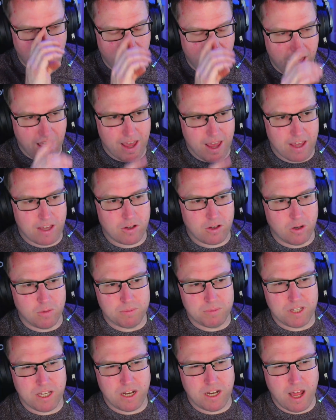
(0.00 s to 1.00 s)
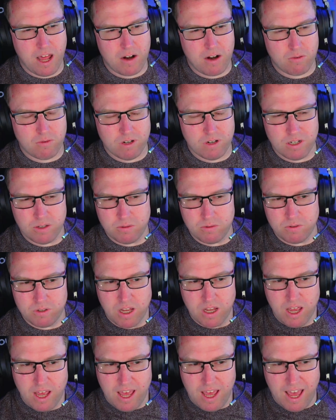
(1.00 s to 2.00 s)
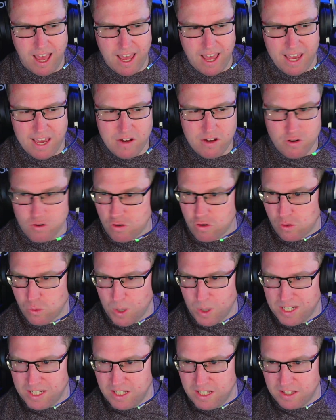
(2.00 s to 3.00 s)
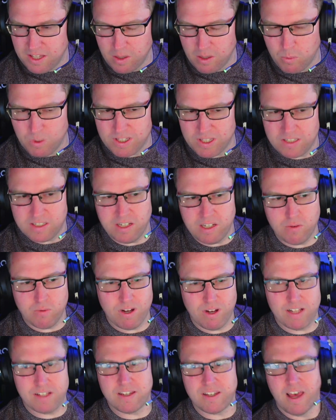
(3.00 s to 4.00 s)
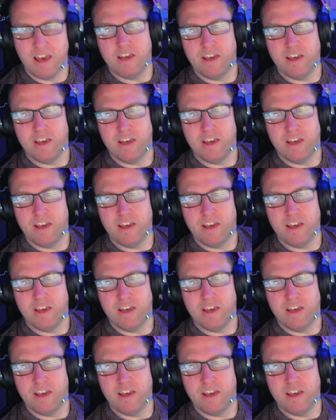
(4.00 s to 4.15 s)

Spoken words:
It comes in at around 820, I think, with the seat rails.